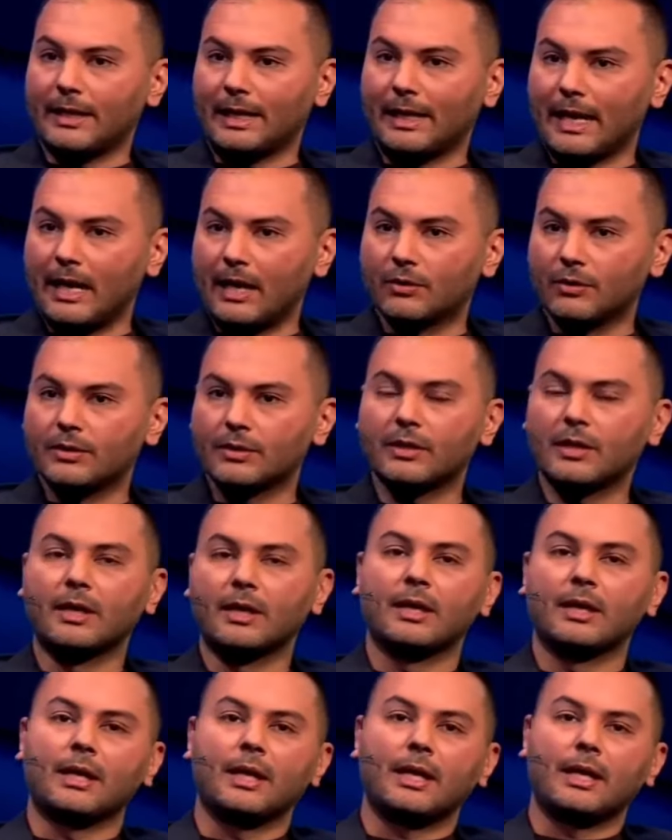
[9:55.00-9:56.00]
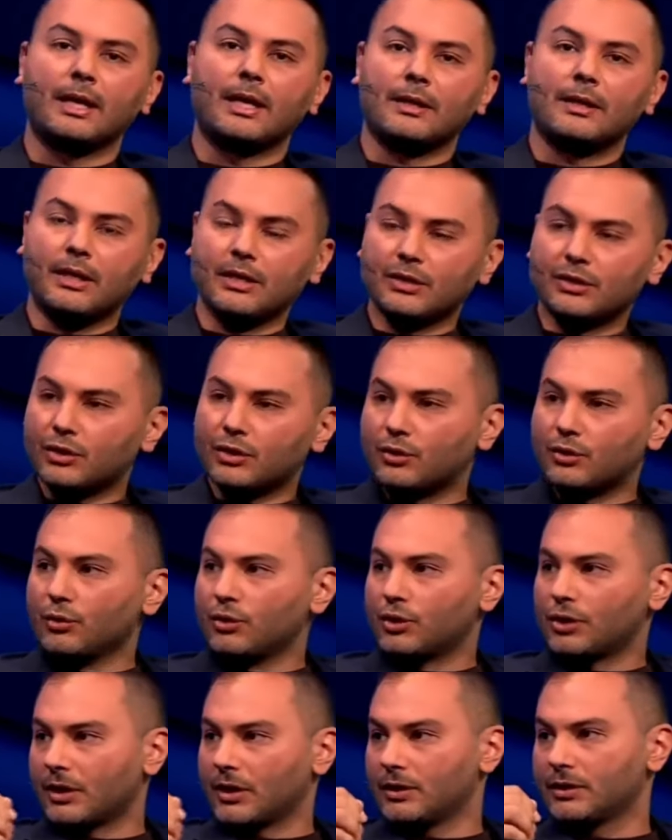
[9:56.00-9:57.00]
allows
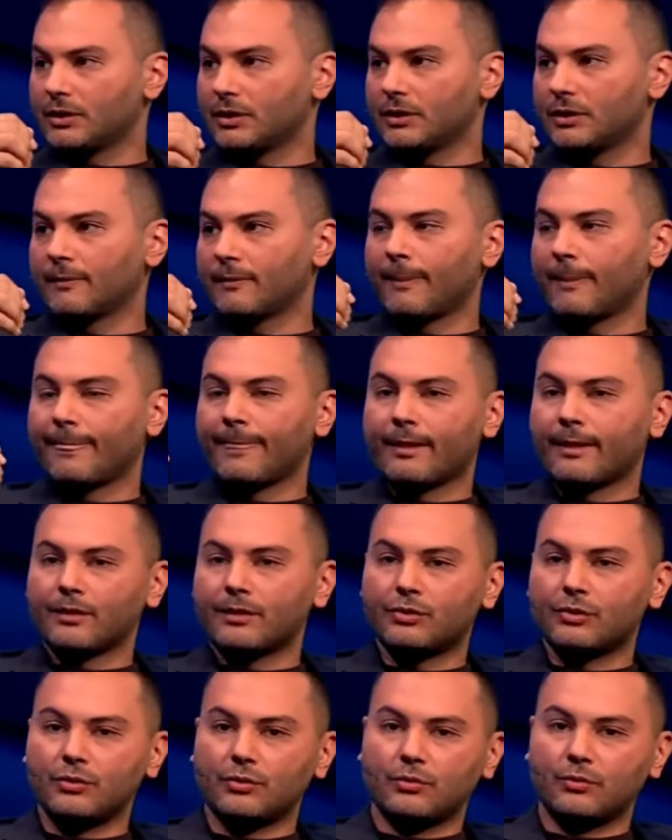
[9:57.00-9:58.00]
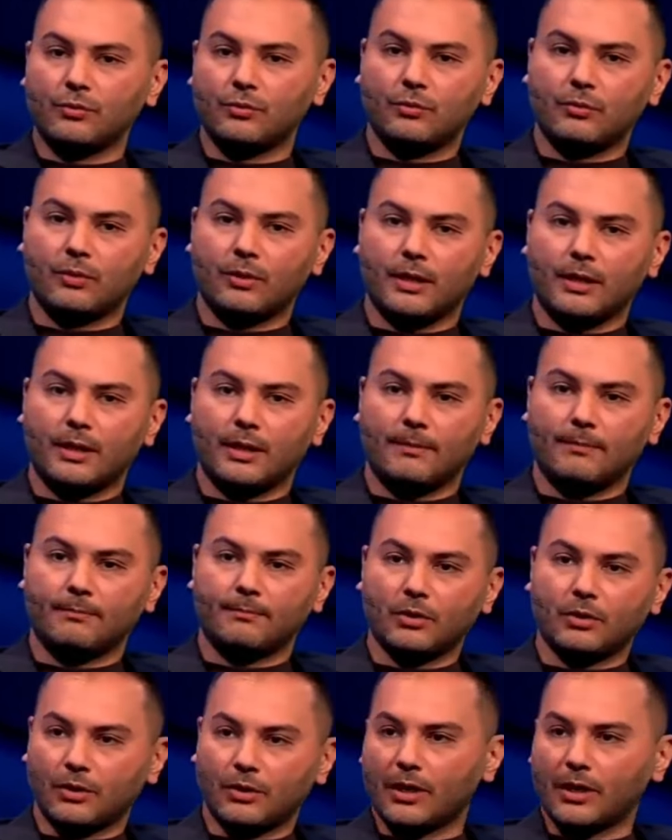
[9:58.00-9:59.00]
institutions to
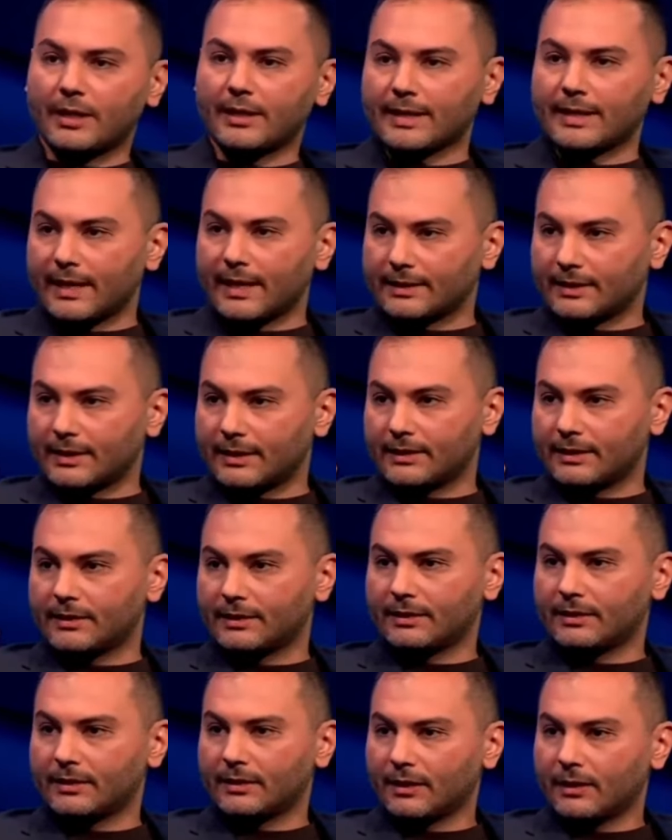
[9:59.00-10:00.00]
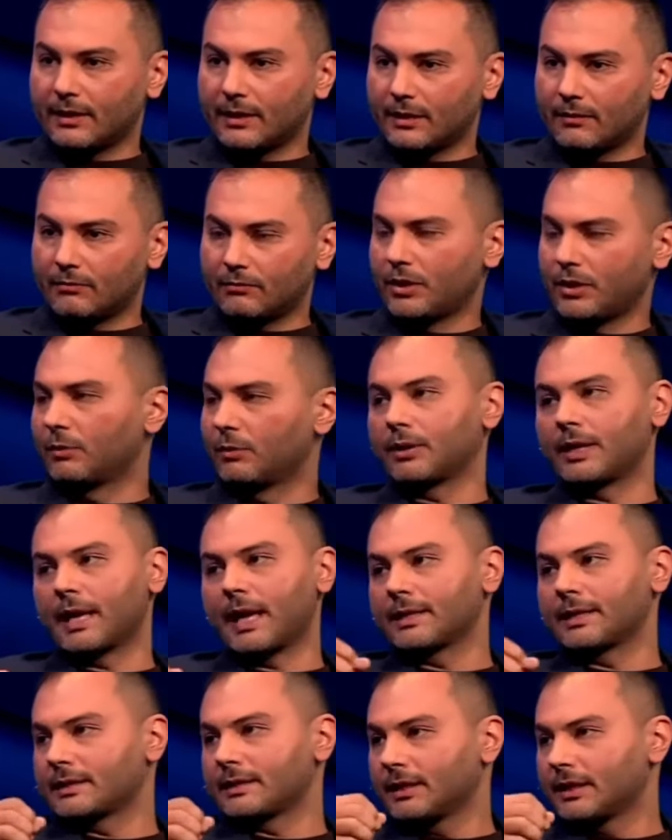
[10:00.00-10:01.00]
tokenize assets real-world
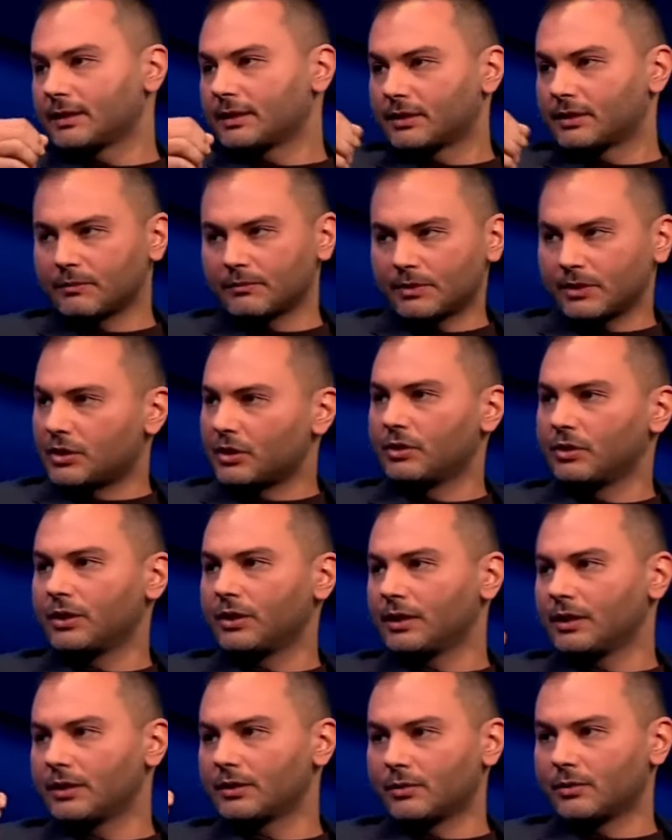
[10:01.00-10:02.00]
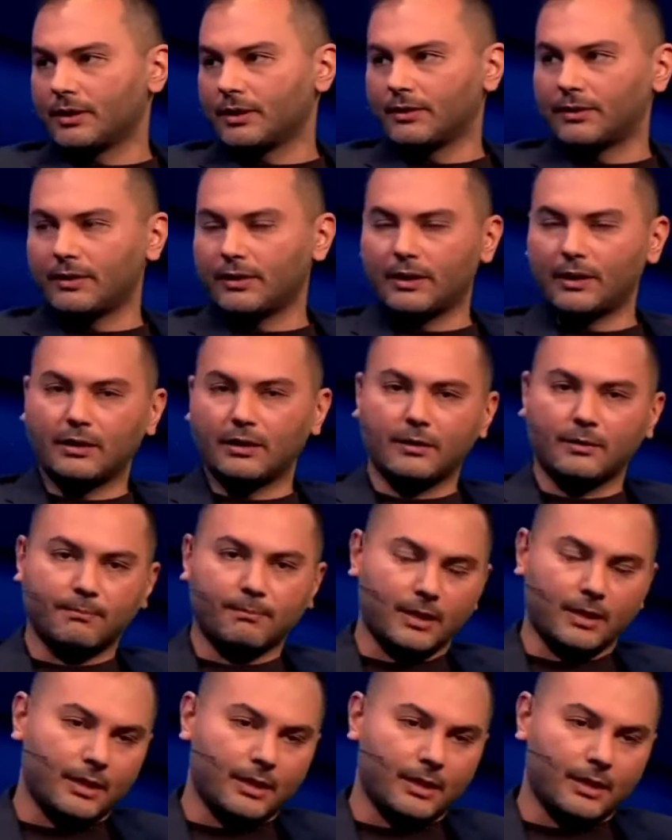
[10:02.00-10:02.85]
assets, securities or anything,